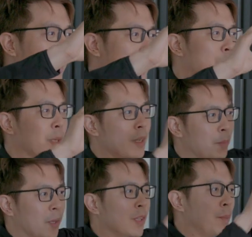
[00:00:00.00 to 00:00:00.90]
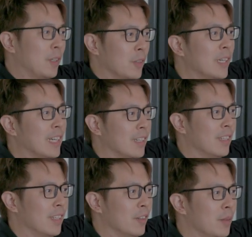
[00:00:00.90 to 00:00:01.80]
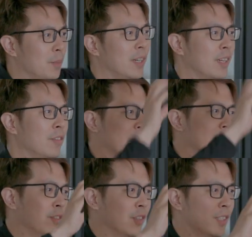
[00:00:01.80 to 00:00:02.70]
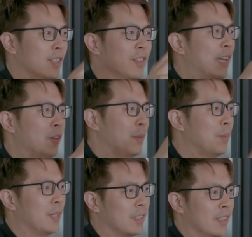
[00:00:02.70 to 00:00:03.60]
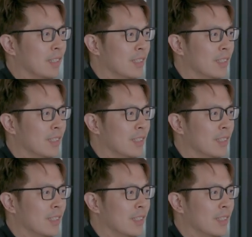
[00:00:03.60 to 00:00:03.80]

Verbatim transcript: has to point to both the Bitcoin and an Ethereum block and vice versa, so that would be a blocklace.